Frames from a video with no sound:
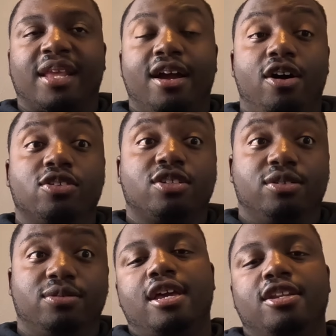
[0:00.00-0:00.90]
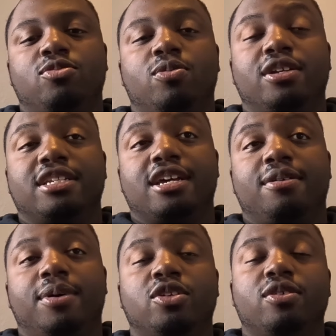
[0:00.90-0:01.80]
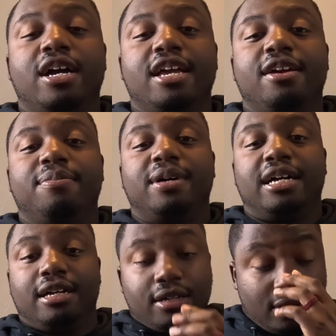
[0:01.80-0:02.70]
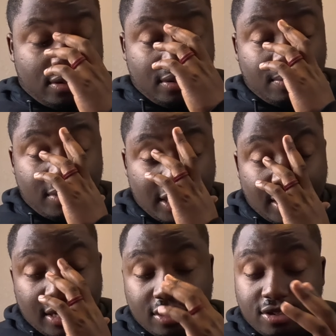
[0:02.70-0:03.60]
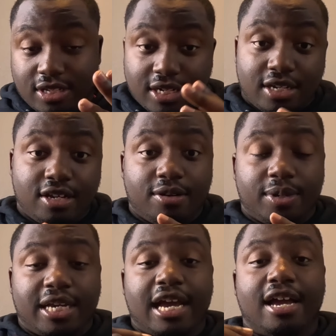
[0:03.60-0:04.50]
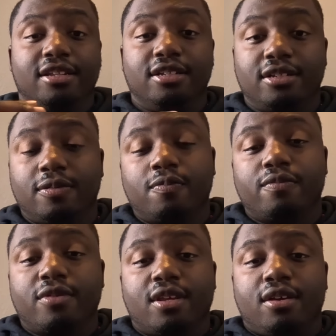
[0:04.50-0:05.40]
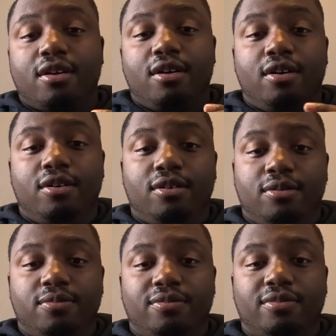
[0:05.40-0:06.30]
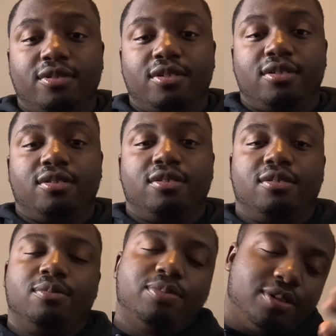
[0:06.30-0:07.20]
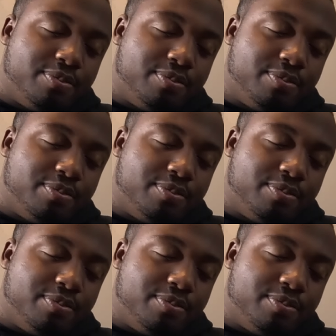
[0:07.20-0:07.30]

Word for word: also at this point in time, I knew I had my um, my other son coming, Kylan. Um, put a